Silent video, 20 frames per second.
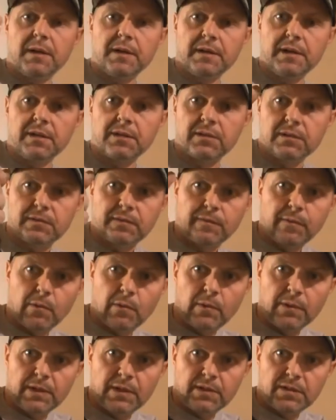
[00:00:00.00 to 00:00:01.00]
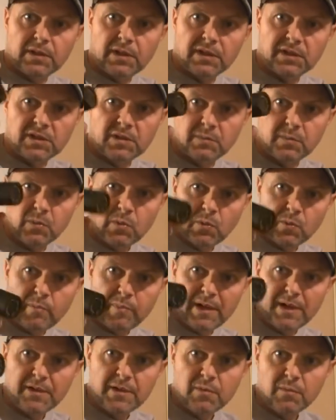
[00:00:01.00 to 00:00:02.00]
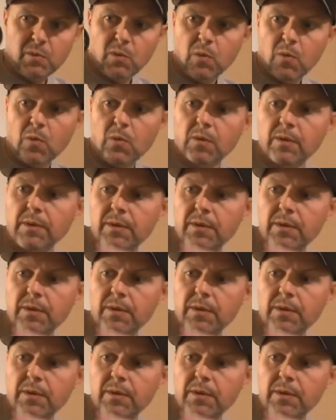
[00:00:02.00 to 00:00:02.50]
and this is fully adjustable, bendable,